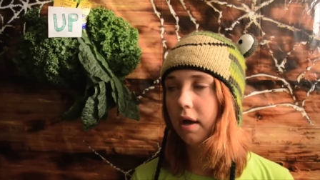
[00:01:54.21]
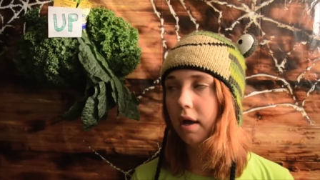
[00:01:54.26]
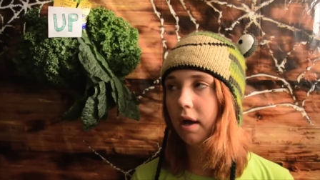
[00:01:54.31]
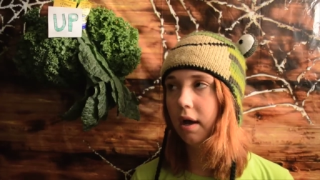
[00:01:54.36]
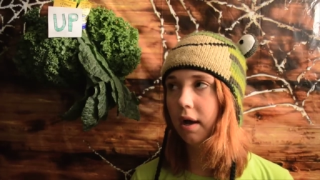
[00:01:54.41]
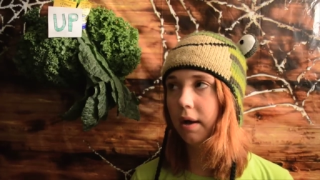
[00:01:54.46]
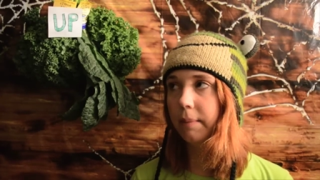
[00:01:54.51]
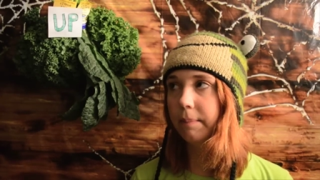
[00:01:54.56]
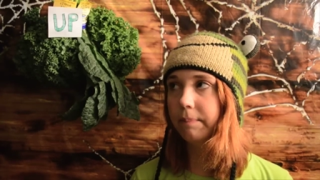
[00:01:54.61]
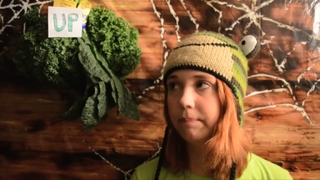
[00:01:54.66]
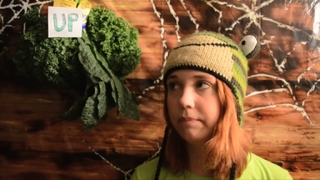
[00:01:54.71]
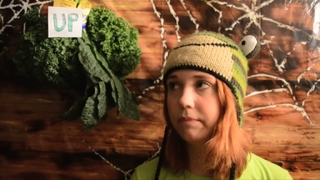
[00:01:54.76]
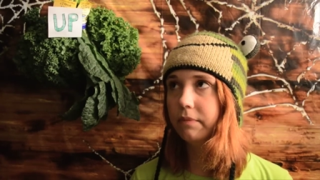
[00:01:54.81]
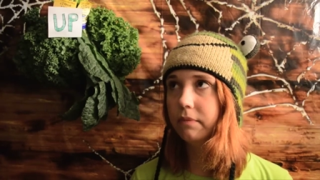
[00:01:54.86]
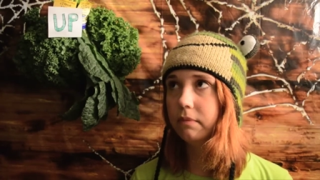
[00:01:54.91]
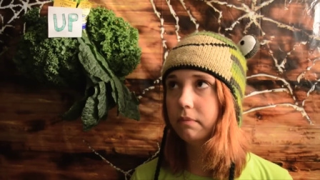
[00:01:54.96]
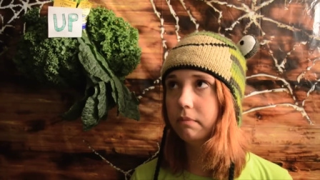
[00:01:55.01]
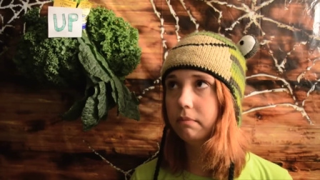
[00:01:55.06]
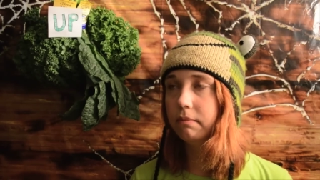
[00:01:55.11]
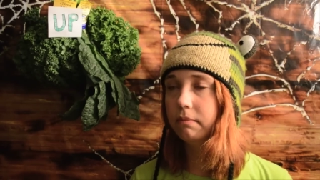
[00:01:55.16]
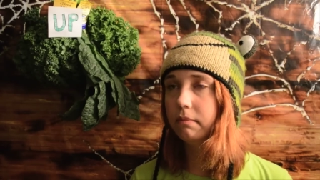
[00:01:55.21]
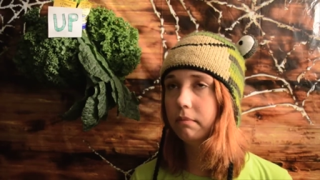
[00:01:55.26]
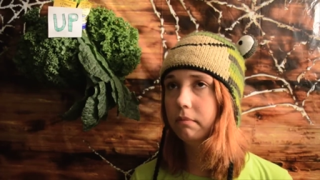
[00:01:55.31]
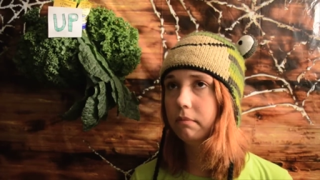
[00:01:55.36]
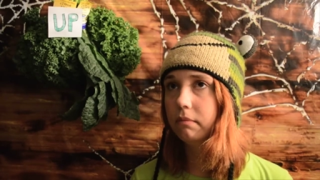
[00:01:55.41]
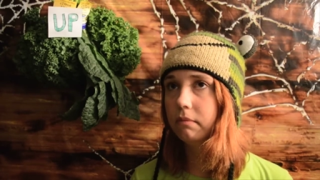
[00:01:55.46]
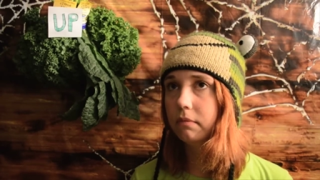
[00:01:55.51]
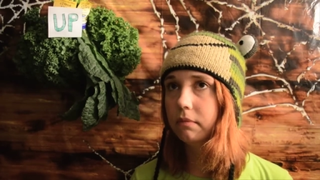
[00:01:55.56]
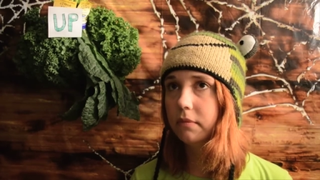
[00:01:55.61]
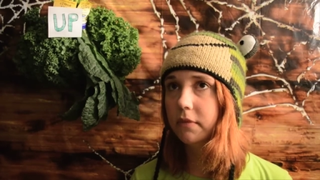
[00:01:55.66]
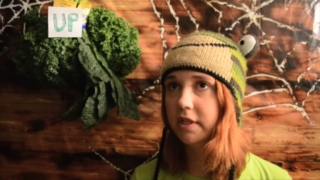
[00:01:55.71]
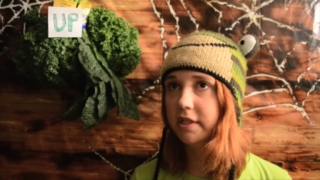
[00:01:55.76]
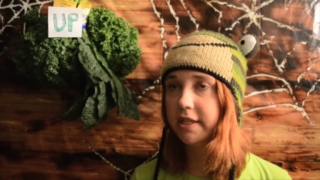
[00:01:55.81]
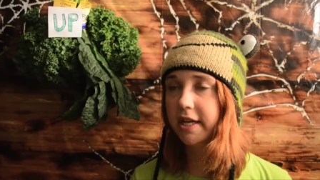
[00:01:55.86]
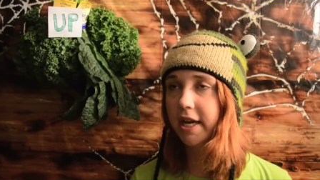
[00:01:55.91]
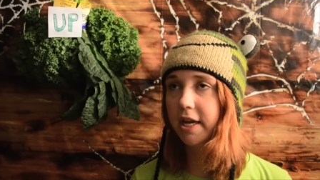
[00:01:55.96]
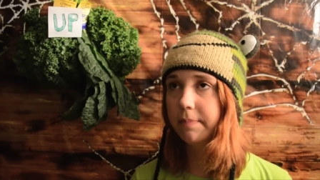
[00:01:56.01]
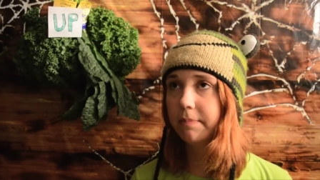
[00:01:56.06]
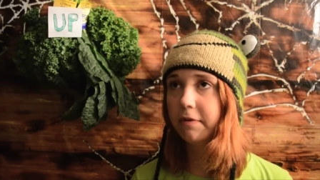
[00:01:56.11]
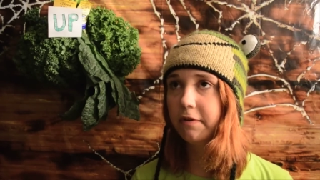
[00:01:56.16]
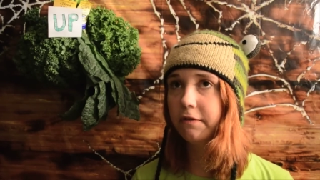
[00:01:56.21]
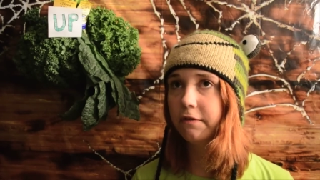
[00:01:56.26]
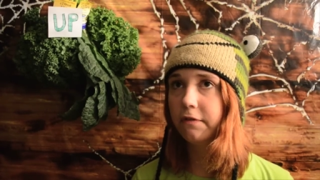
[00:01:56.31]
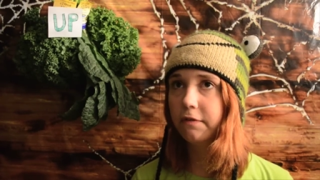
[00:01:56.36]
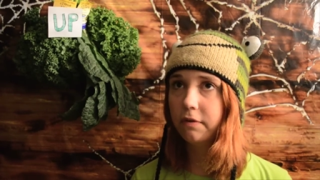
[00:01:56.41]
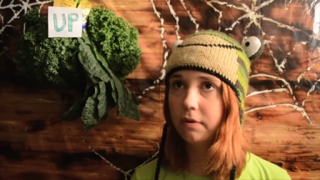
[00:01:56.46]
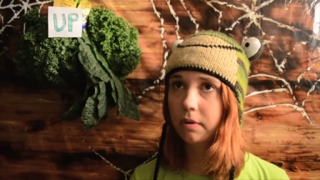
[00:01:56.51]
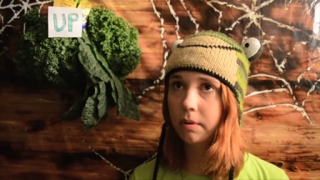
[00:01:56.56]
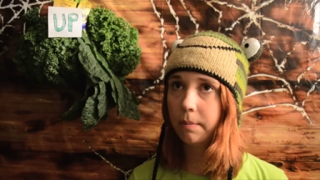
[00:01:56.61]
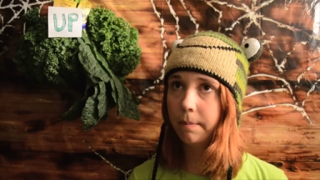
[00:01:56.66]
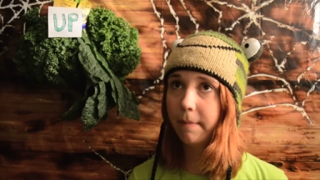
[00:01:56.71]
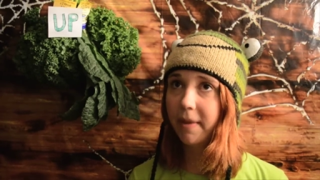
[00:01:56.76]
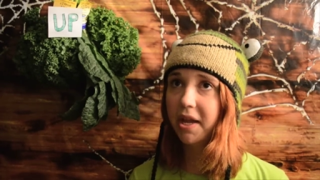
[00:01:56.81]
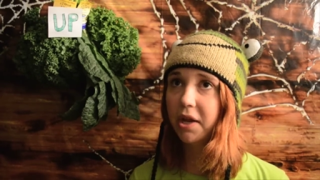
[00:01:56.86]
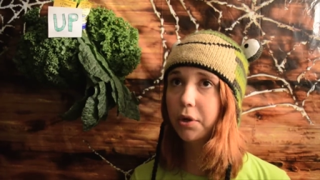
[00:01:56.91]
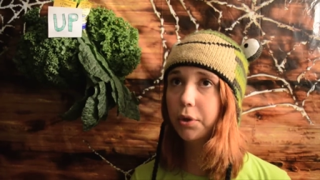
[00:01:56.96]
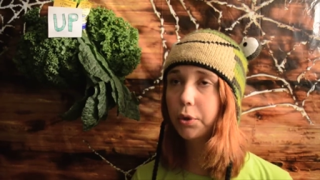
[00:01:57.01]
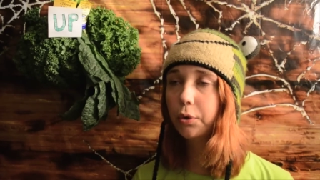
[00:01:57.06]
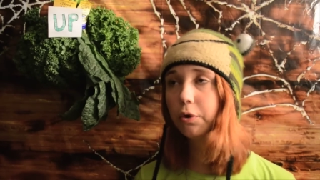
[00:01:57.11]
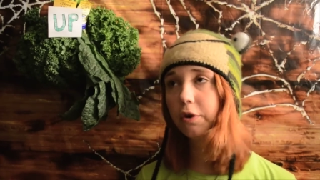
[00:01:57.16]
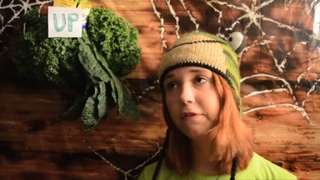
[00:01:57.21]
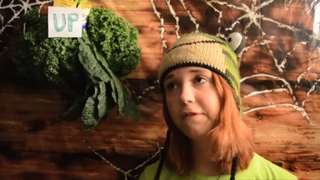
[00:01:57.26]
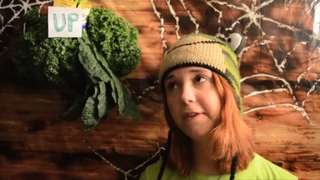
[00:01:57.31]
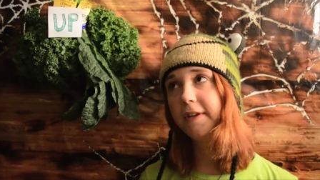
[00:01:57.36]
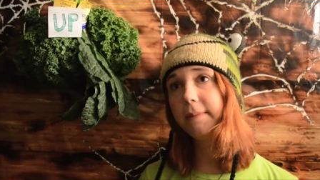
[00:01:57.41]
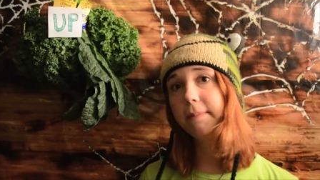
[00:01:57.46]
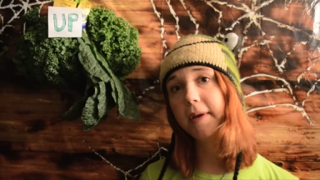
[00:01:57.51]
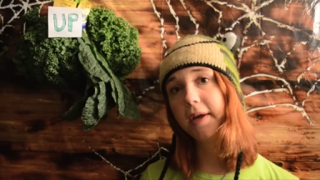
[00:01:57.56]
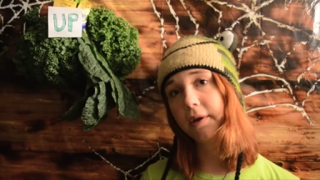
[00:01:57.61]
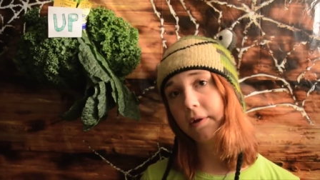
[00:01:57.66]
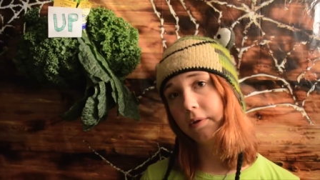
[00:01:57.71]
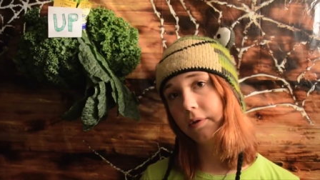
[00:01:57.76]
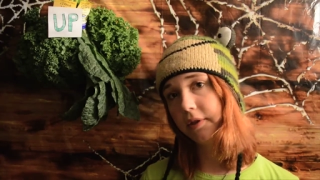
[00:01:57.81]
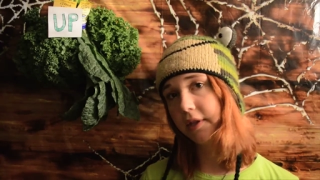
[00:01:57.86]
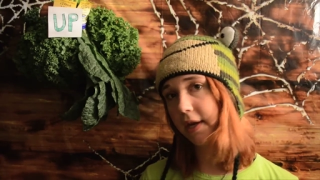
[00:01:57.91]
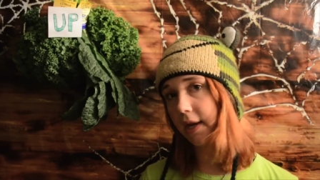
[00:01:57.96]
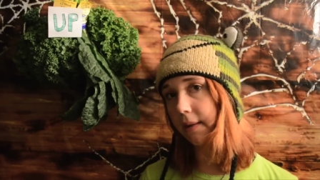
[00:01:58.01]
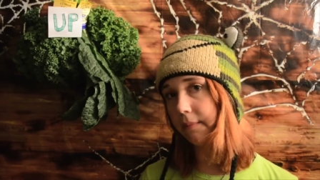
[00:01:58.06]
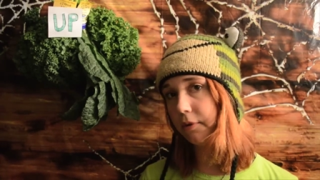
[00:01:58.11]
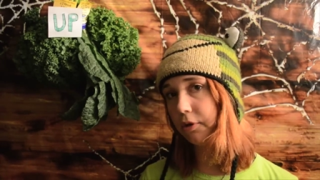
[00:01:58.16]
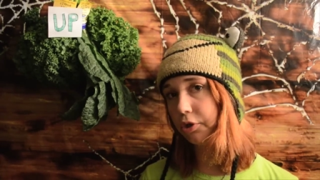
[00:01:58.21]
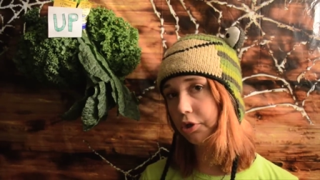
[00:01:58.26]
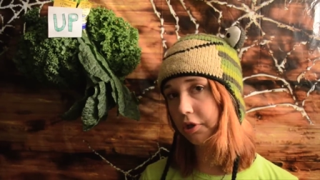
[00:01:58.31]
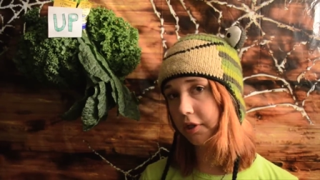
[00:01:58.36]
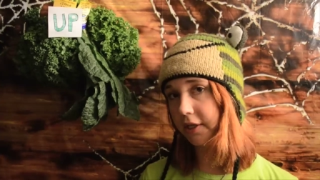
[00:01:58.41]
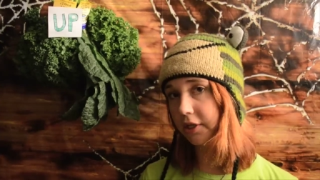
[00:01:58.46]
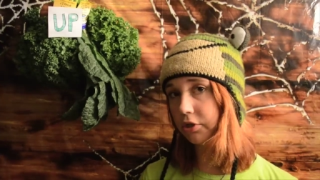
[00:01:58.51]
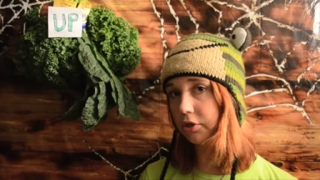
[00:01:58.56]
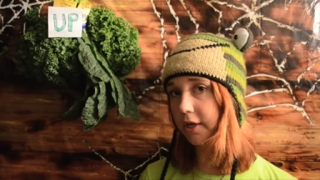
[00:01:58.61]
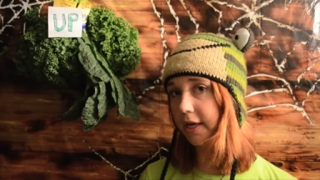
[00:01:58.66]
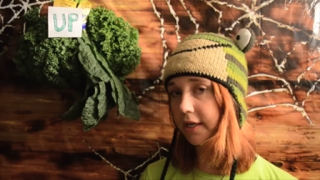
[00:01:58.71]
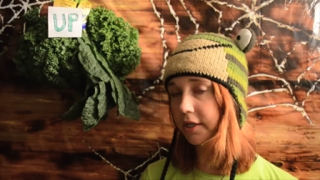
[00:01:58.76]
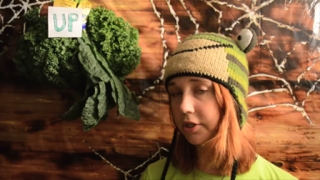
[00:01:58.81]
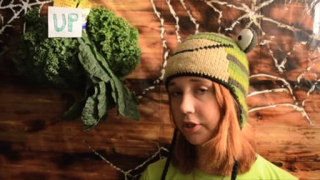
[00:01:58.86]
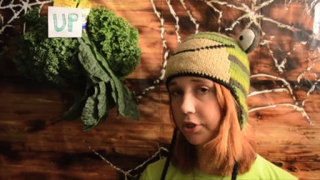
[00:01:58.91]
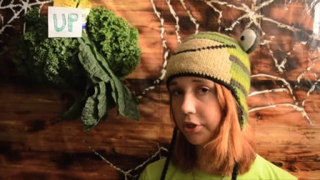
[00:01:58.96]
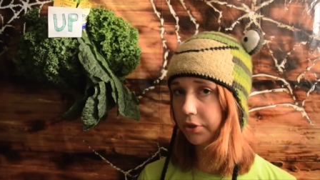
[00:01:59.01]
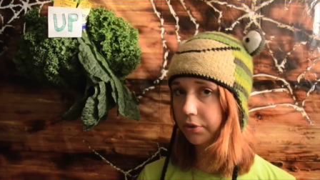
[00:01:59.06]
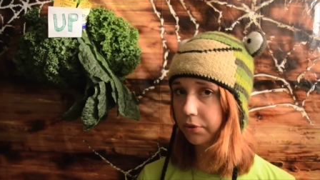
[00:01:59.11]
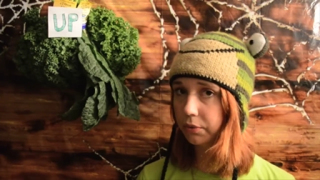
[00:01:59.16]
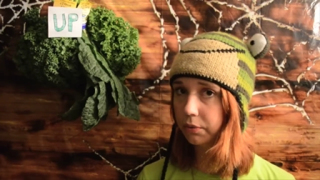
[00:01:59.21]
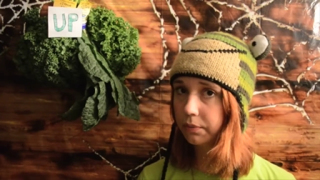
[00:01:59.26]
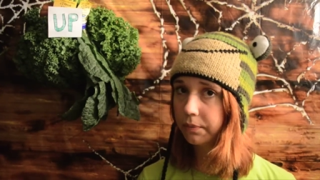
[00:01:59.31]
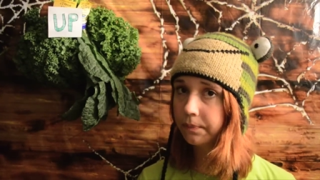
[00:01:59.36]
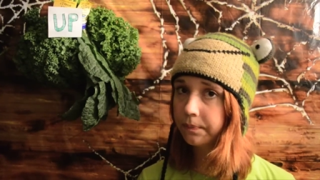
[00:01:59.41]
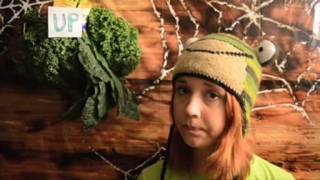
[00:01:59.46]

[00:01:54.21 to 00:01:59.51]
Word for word: Um, the type of male or female that I'm usually attracted to